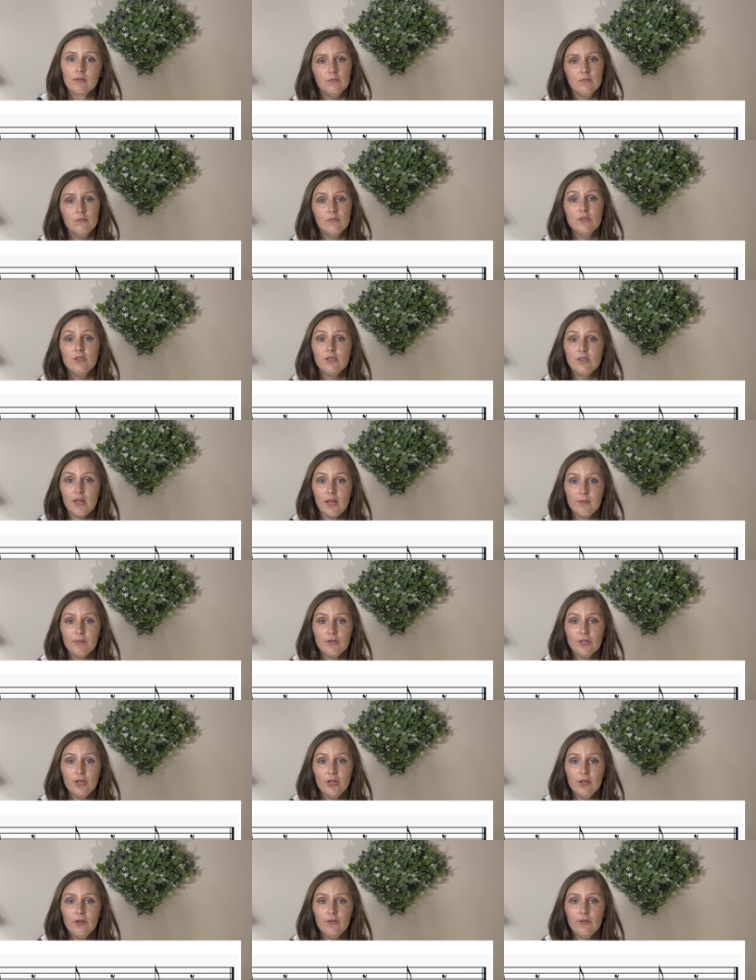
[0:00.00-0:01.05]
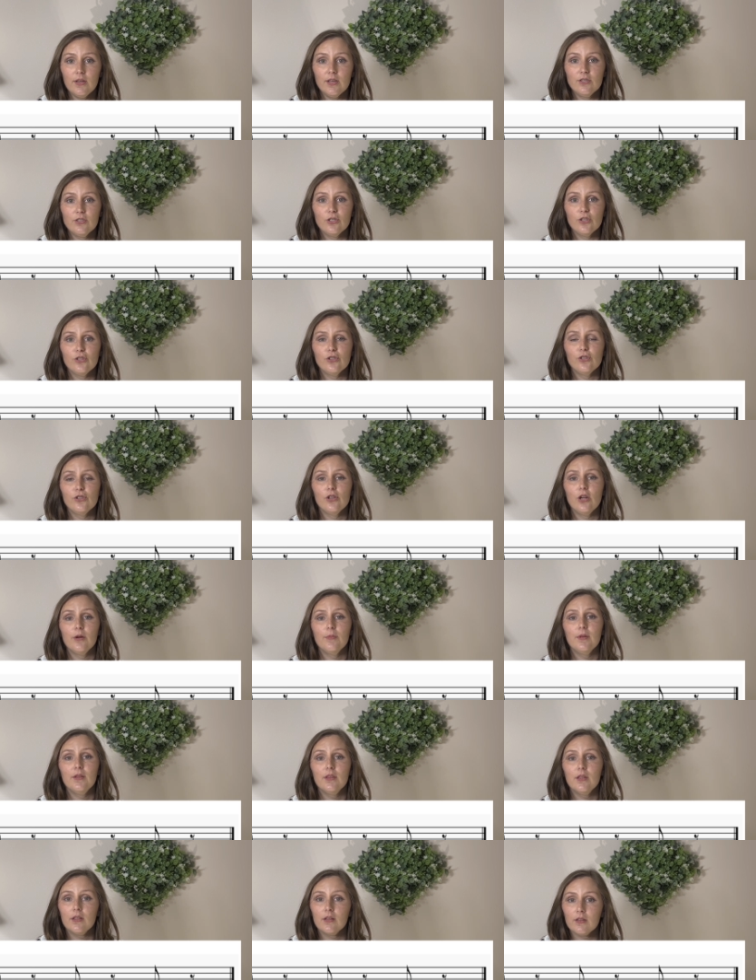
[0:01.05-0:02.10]
Step 2 is to
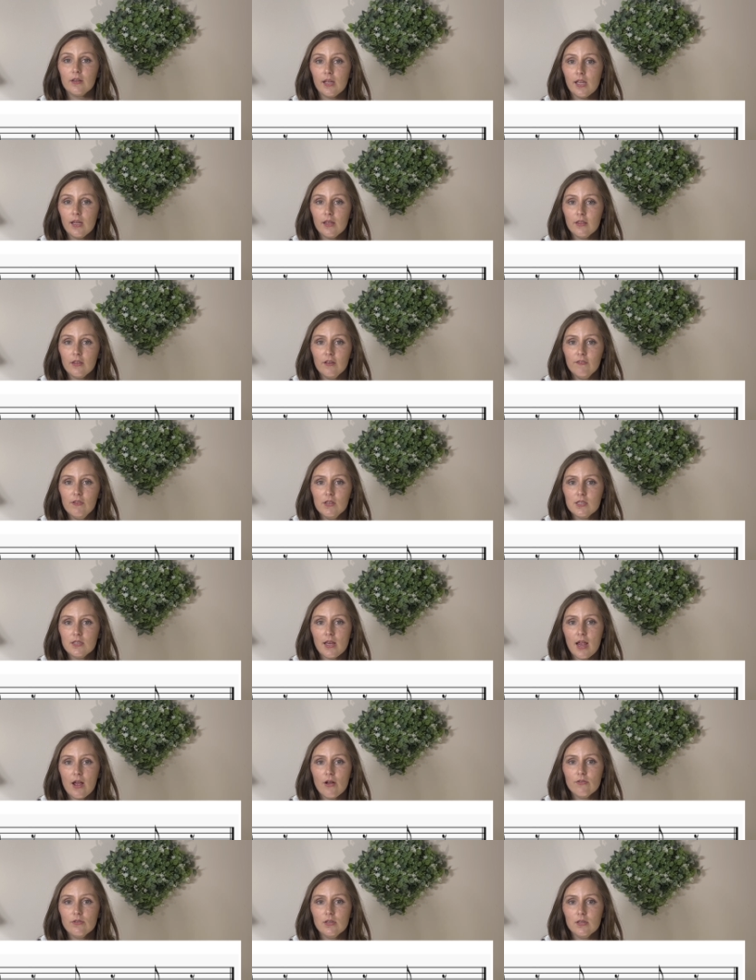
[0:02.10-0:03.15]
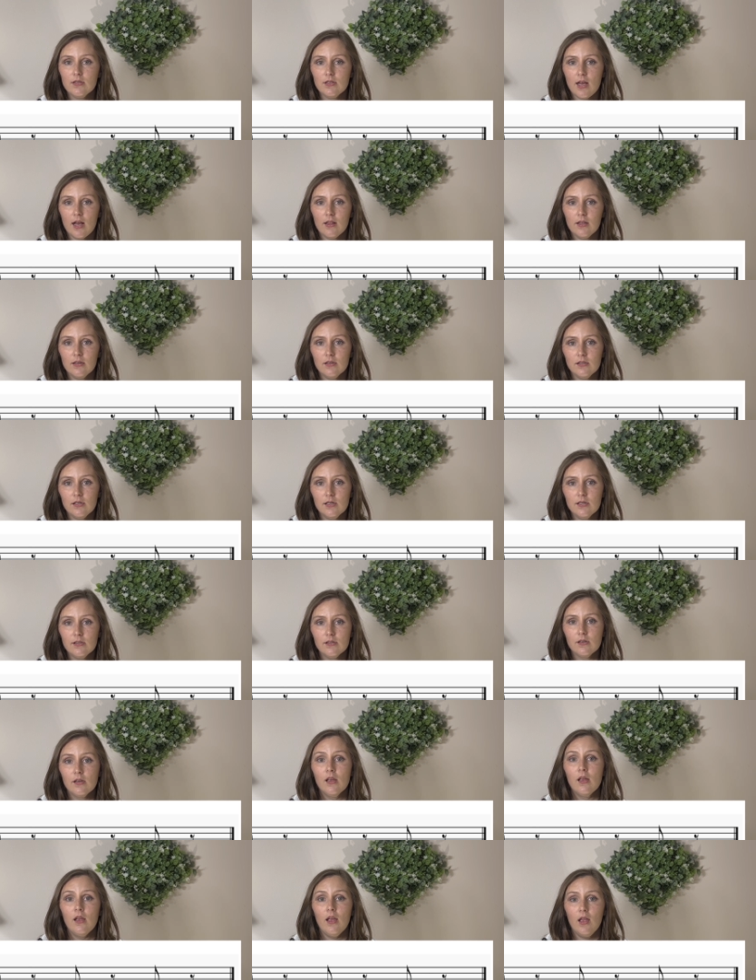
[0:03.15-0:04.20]
determine the length of the sounds and silences,
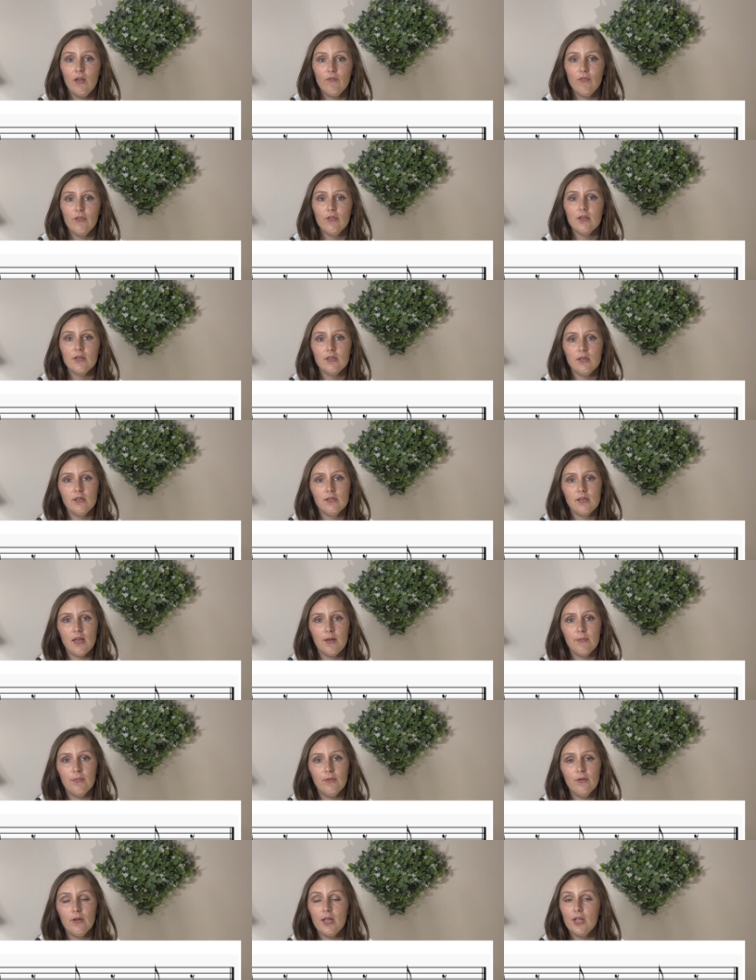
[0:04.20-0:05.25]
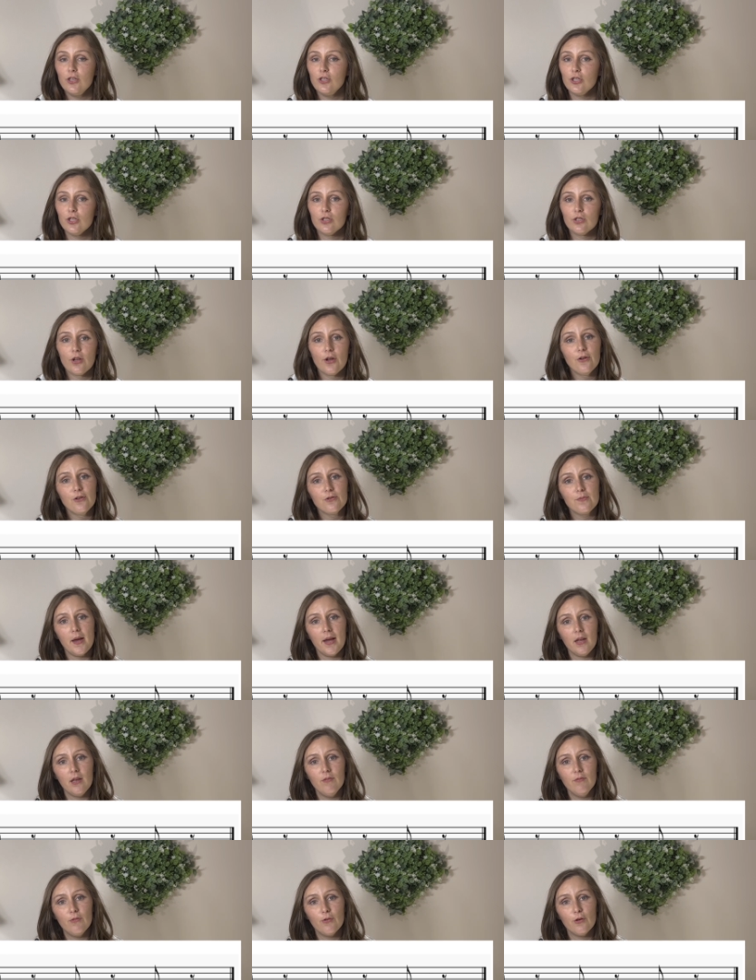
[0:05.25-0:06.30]
and for this example, it just goes back
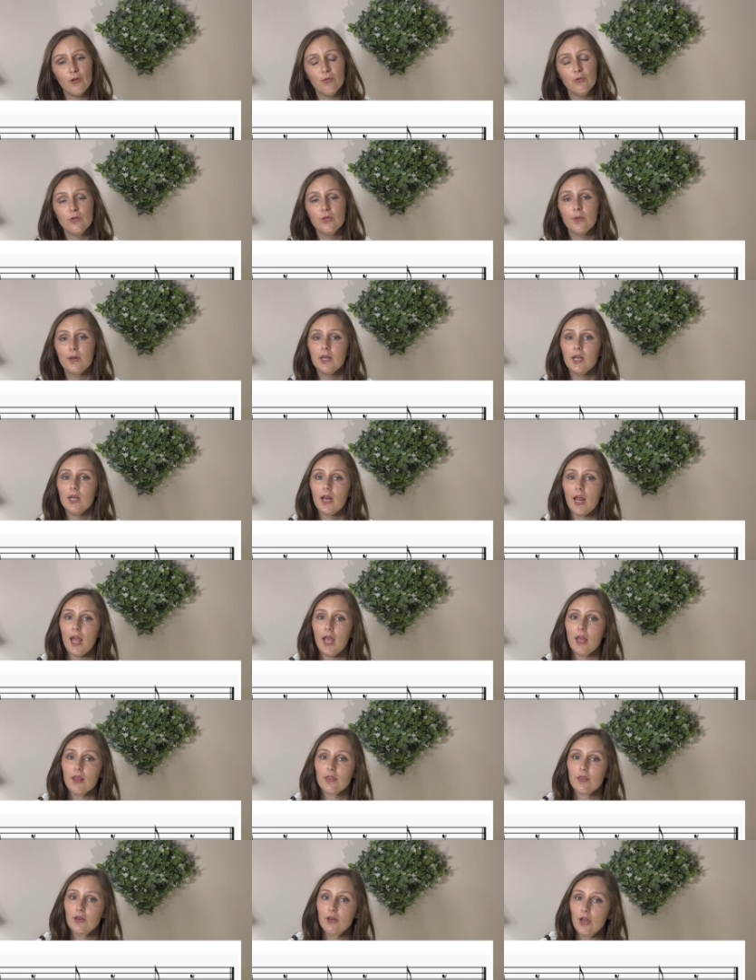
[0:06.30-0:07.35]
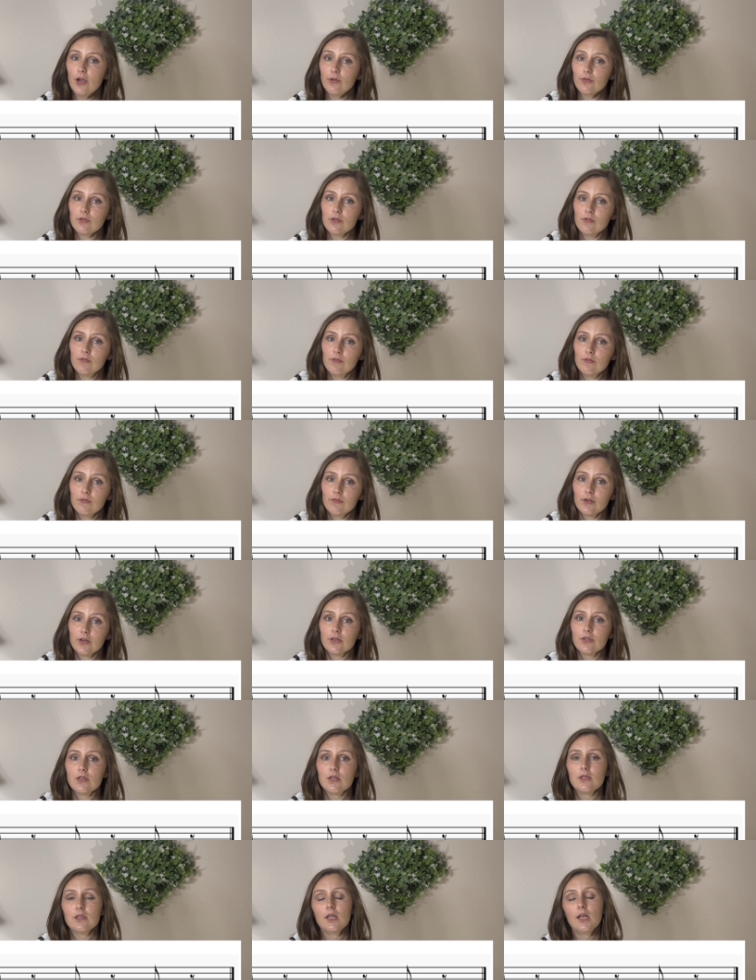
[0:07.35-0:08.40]
and forth between an 8th note
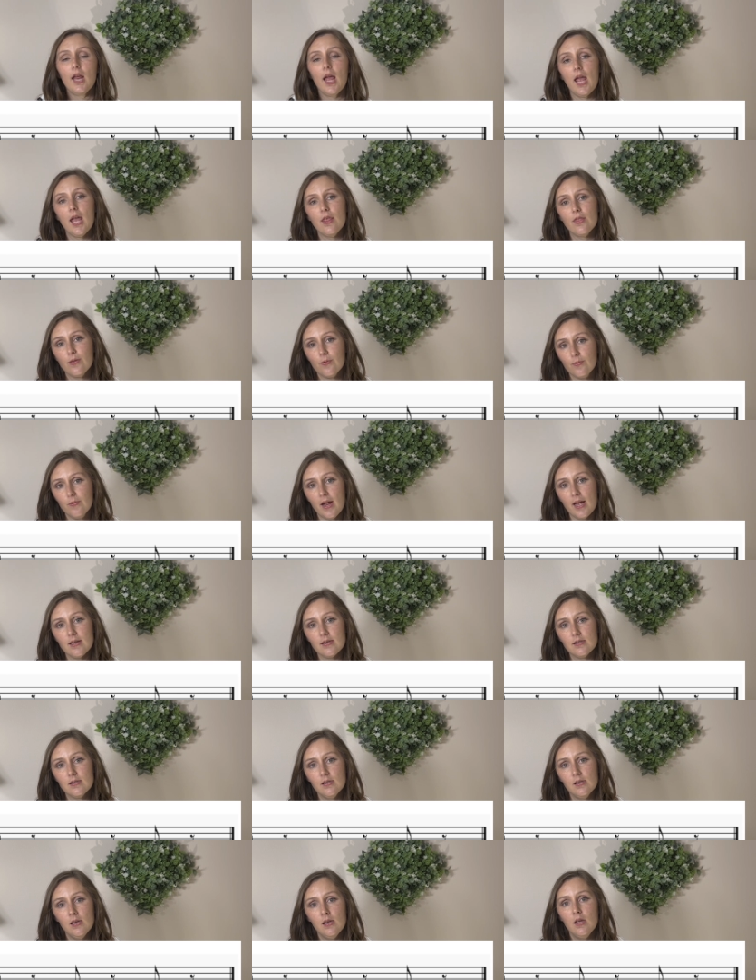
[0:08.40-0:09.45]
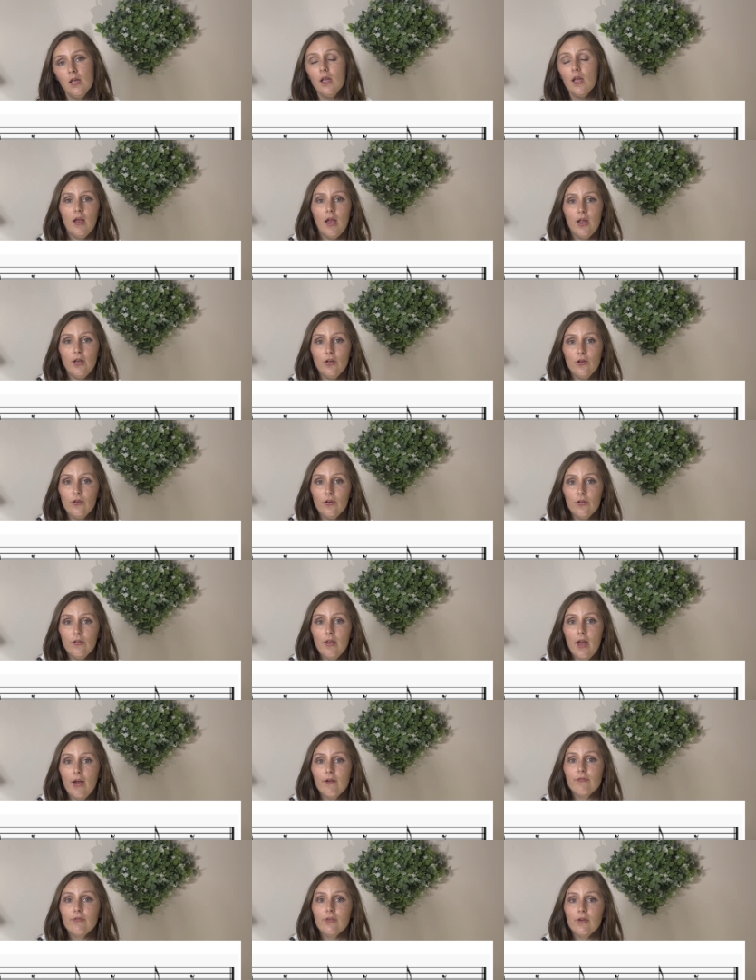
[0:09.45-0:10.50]
versus an 8th rest. And you do
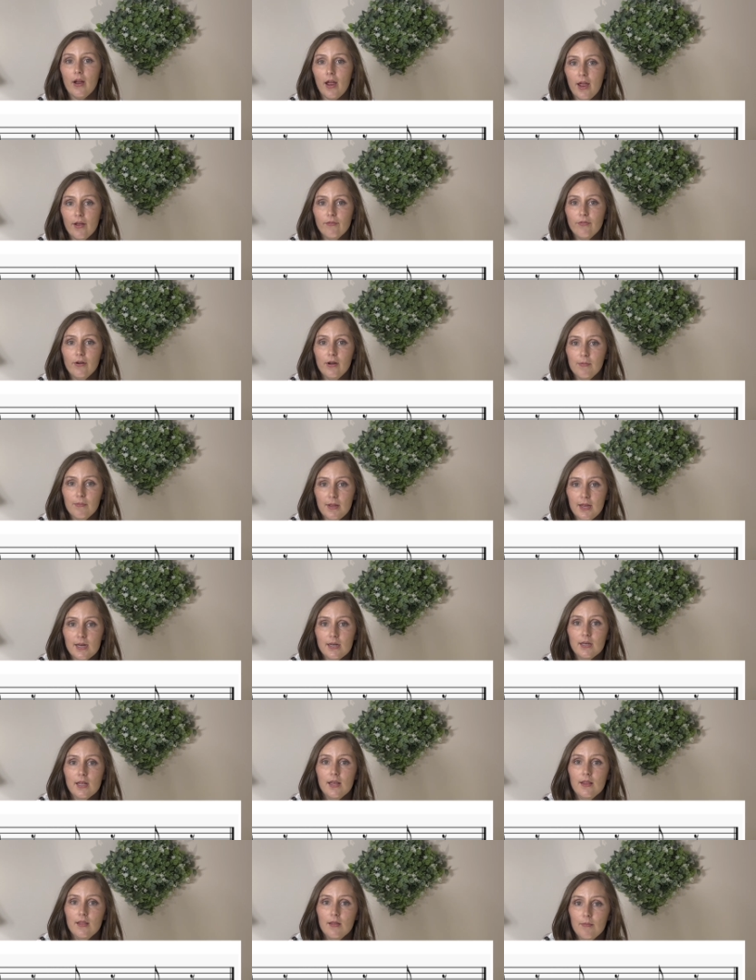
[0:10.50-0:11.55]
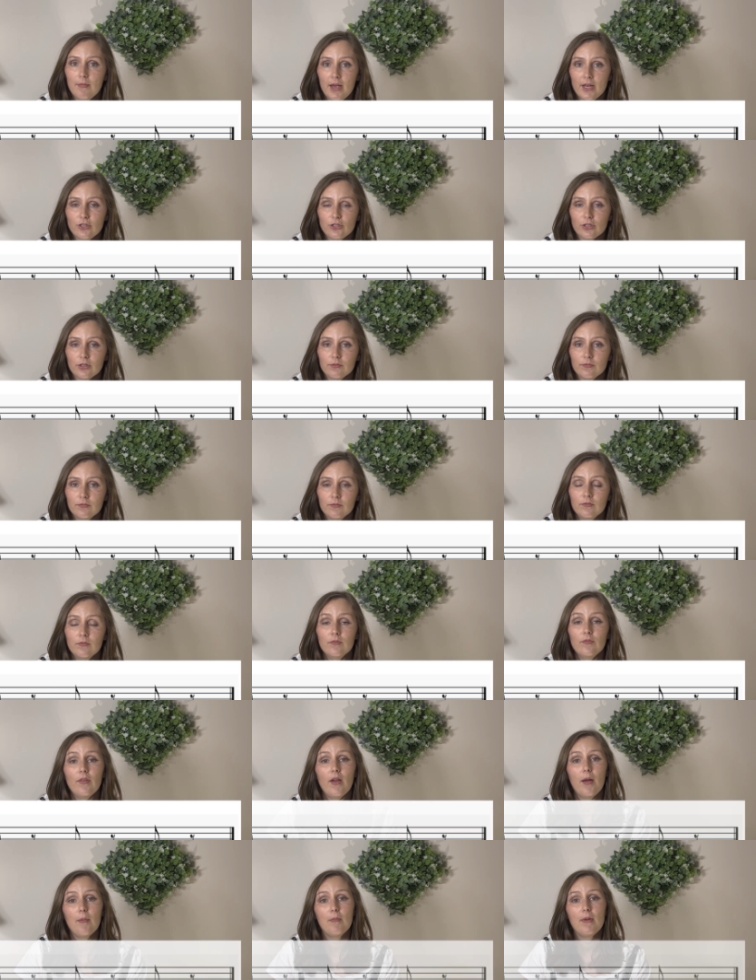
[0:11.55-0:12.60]
that for every beat in the measure.
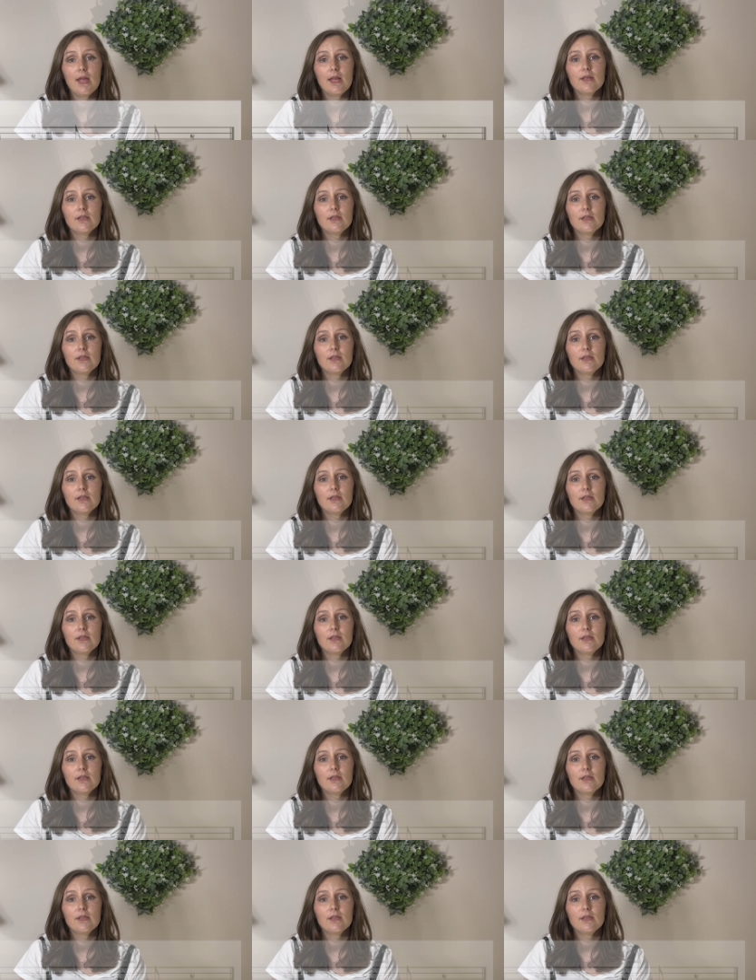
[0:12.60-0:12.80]
That means